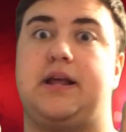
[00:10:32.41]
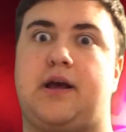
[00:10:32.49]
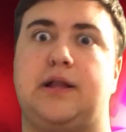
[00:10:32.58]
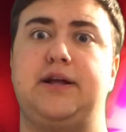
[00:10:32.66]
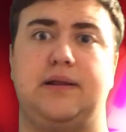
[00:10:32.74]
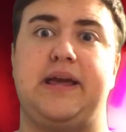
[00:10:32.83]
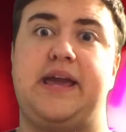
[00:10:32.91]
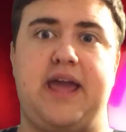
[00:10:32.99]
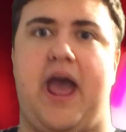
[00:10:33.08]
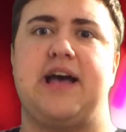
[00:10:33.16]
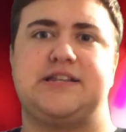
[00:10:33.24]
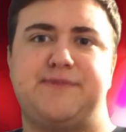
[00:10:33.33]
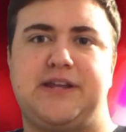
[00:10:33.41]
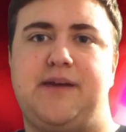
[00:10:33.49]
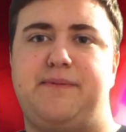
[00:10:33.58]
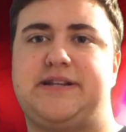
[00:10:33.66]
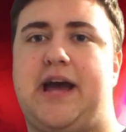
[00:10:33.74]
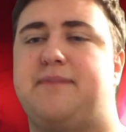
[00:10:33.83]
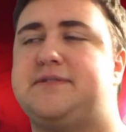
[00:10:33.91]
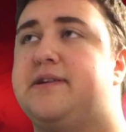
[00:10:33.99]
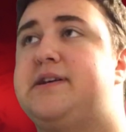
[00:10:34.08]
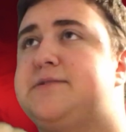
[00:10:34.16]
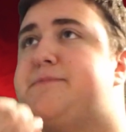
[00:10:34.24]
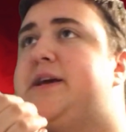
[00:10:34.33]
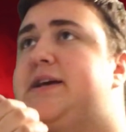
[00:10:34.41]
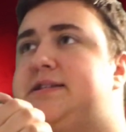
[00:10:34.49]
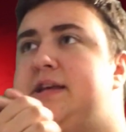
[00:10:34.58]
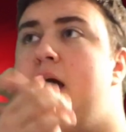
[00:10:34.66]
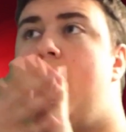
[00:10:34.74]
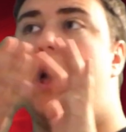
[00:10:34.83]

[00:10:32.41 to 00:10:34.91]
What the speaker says: Clearly, he has been keeping tabs on us because,